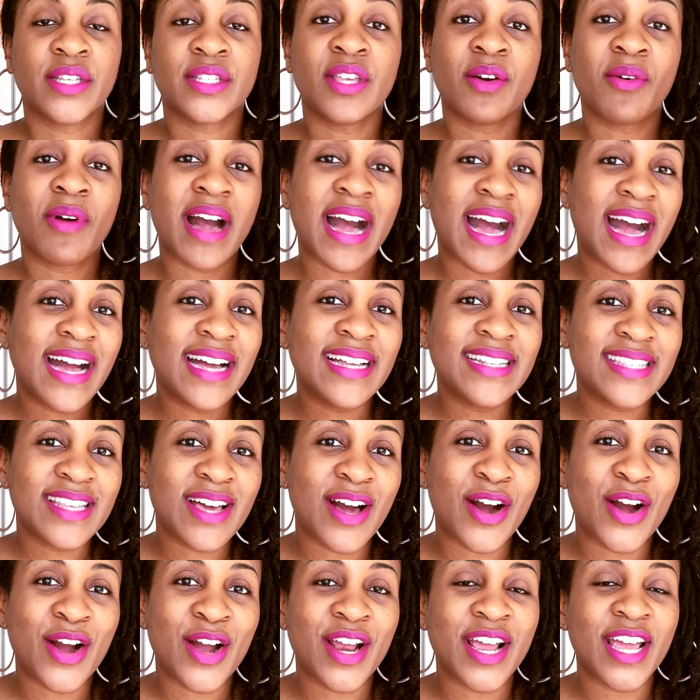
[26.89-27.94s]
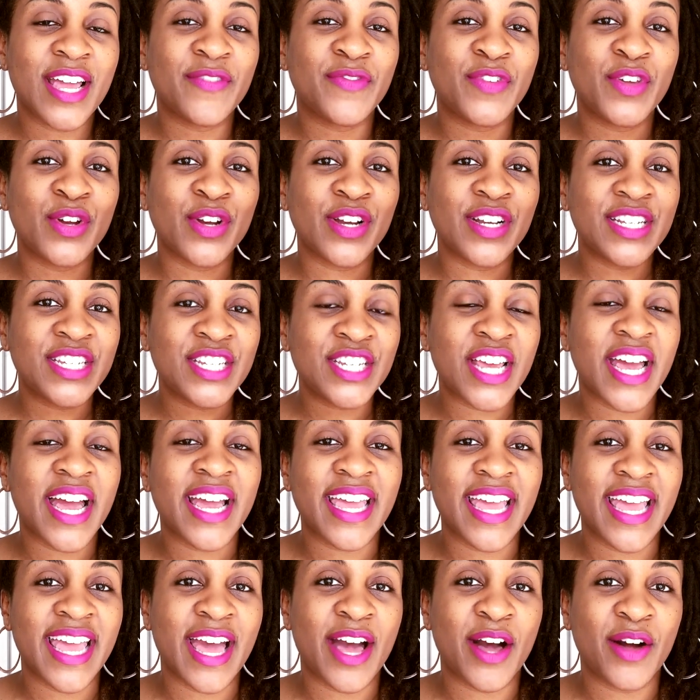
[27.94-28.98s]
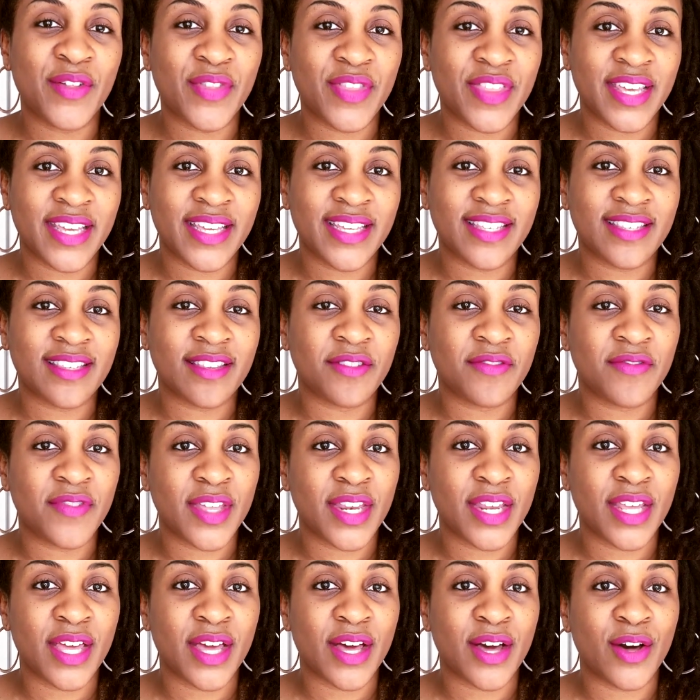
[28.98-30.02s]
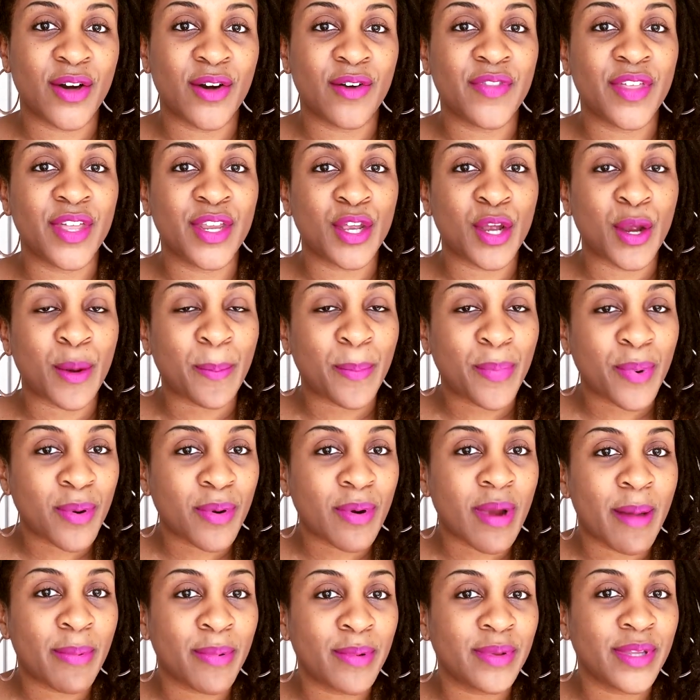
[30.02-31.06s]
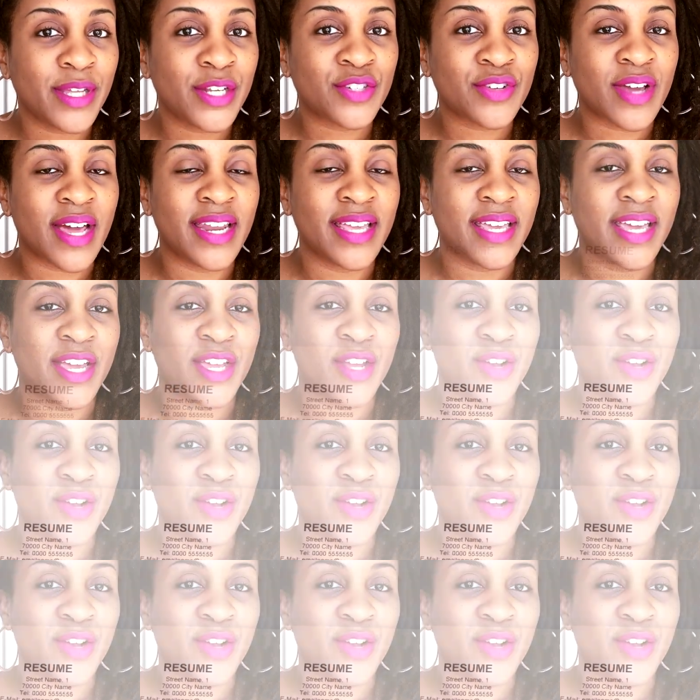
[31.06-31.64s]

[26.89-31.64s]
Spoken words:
So odds are, if you're checking out this video, then you're probably trying to get